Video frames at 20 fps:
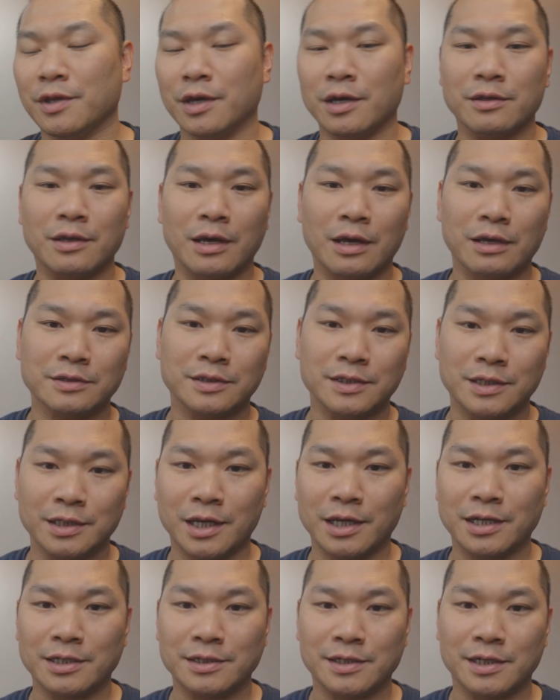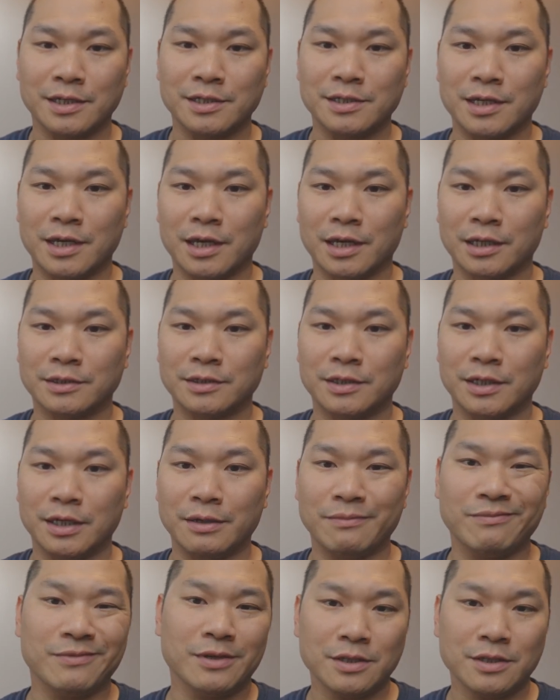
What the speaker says: they announced the 9060 XT.